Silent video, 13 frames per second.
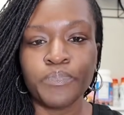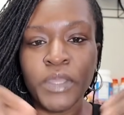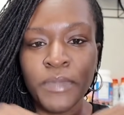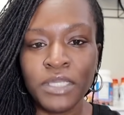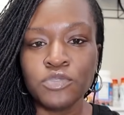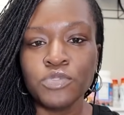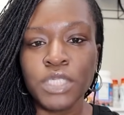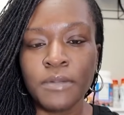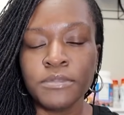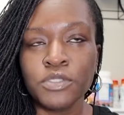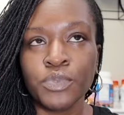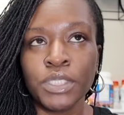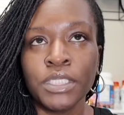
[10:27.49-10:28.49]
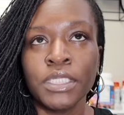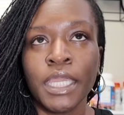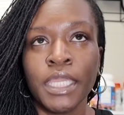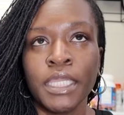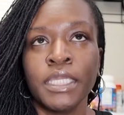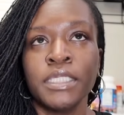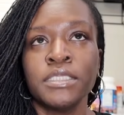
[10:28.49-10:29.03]

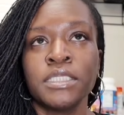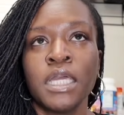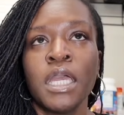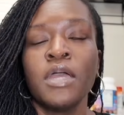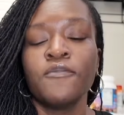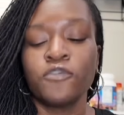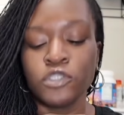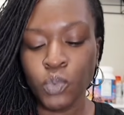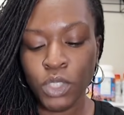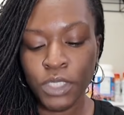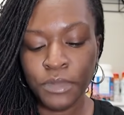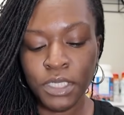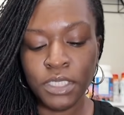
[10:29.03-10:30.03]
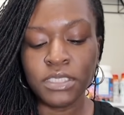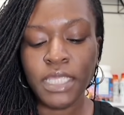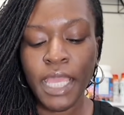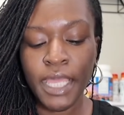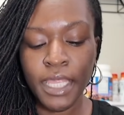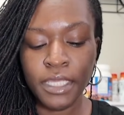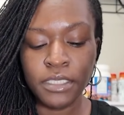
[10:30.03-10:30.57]
and for 20 minutes
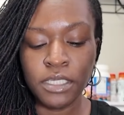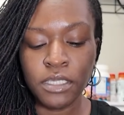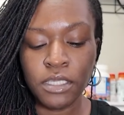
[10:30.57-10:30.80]
at